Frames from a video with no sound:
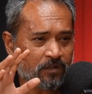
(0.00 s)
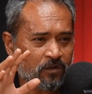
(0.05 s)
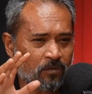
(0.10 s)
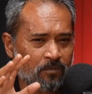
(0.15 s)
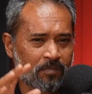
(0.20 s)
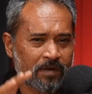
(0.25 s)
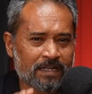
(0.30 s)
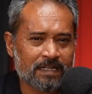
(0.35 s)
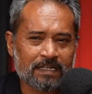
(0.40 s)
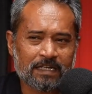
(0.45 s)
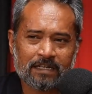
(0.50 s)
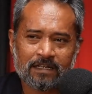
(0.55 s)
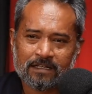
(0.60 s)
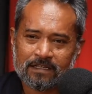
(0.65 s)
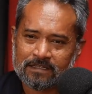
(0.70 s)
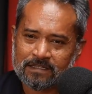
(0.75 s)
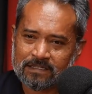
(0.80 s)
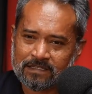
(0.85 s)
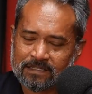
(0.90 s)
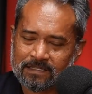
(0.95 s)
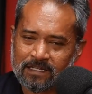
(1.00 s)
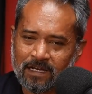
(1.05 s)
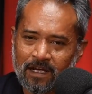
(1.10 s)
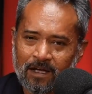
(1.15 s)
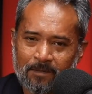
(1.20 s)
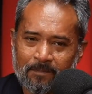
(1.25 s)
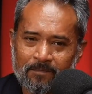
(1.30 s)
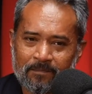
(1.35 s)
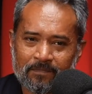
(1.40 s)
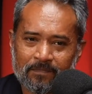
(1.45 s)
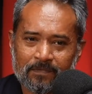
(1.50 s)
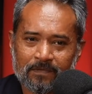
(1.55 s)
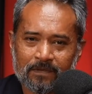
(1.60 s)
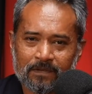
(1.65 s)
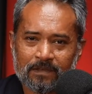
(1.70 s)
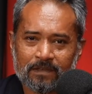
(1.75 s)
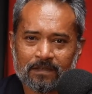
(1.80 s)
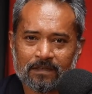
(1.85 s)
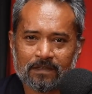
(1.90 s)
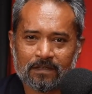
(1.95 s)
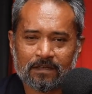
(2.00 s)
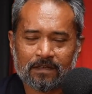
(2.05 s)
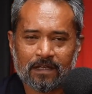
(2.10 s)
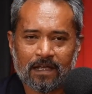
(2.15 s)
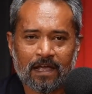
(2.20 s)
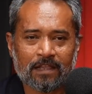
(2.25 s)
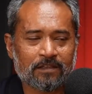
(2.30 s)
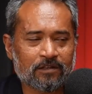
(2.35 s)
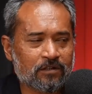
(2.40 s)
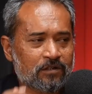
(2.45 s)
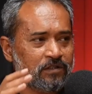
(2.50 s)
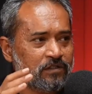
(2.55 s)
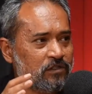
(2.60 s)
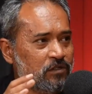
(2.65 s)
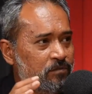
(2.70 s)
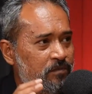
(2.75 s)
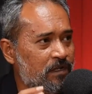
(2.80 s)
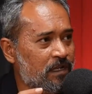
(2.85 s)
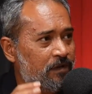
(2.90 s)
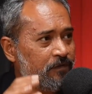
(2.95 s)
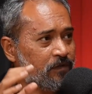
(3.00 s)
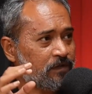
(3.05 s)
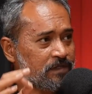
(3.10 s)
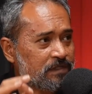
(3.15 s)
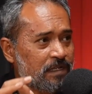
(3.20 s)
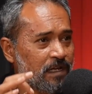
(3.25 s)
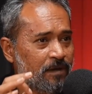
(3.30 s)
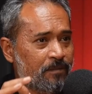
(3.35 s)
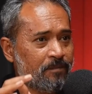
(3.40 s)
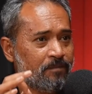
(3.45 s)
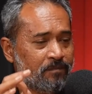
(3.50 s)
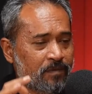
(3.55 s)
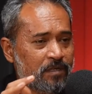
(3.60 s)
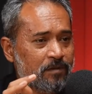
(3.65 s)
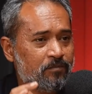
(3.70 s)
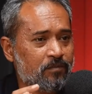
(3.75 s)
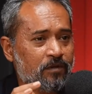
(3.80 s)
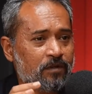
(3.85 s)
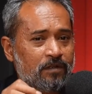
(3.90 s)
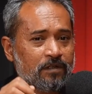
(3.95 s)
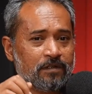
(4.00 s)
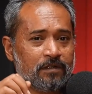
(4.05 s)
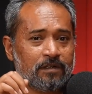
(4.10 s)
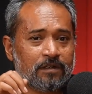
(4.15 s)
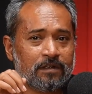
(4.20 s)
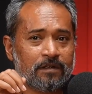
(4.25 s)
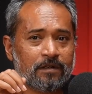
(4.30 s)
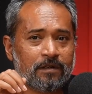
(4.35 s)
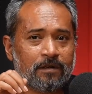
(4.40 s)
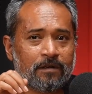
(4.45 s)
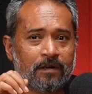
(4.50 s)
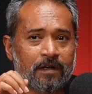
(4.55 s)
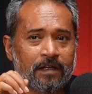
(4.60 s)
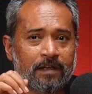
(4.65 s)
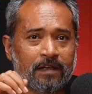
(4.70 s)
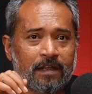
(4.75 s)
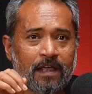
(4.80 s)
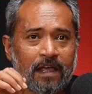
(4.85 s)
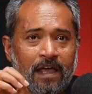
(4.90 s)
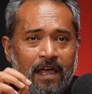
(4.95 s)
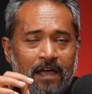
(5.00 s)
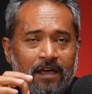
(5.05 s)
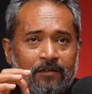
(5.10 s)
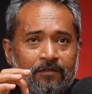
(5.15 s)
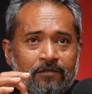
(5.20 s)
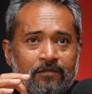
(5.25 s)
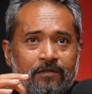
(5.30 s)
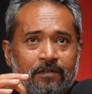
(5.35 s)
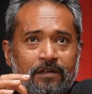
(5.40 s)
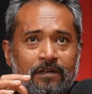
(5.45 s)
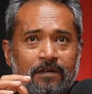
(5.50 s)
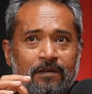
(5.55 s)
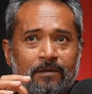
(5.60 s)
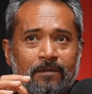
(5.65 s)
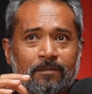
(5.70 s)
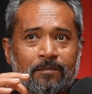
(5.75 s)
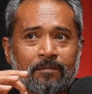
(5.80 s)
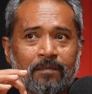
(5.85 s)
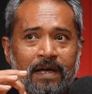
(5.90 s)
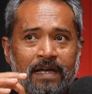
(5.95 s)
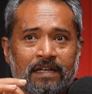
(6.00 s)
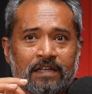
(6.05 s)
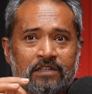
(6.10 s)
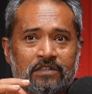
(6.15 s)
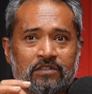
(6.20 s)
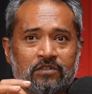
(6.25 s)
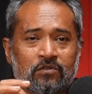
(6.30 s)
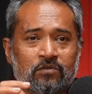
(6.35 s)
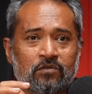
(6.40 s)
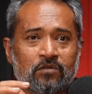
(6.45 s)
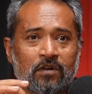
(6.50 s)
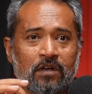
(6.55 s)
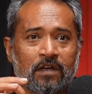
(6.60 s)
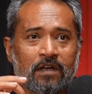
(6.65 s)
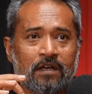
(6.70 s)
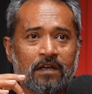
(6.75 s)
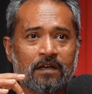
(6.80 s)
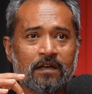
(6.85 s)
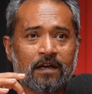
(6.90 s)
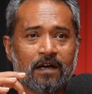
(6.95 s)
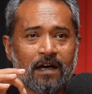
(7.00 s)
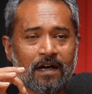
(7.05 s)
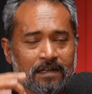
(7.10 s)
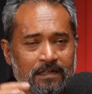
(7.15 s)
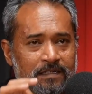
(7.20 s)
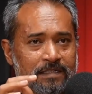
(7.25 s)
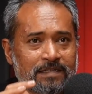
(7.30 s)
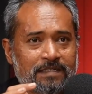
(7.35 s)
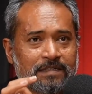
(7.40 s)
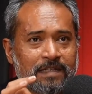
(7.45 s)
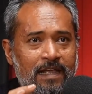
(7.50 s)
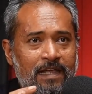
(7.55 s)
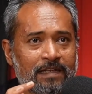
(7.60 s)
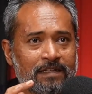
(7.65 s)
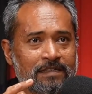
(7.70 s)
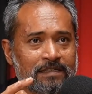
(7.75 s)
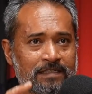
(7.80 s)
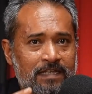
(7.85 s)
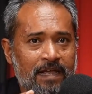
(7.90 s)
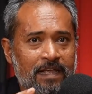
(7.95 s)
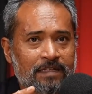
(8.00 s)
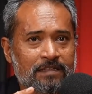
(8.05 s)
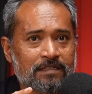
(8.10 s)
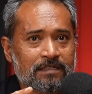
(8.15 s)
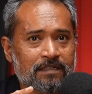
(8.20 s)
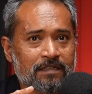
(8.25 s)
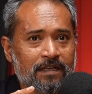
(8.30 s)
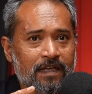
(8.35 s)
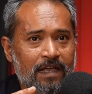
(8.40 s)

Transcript: But some at the consumer level, some people, right, have managed to understand debt as